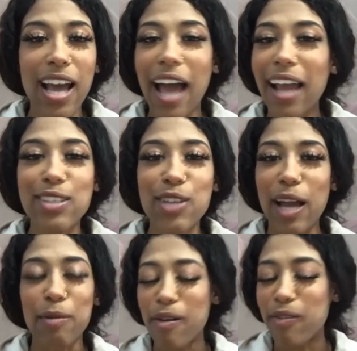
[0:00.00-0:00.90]

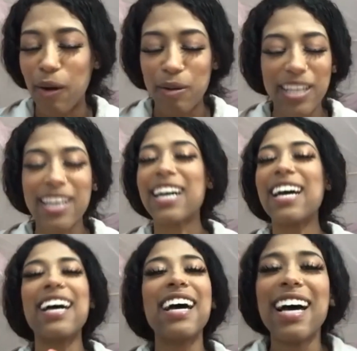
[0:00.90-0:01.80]

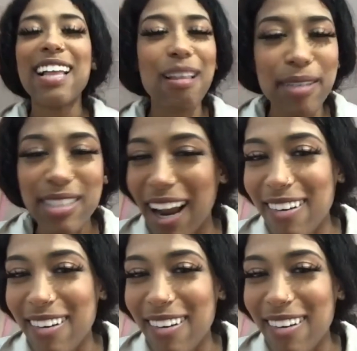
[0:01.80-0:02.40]
Let me try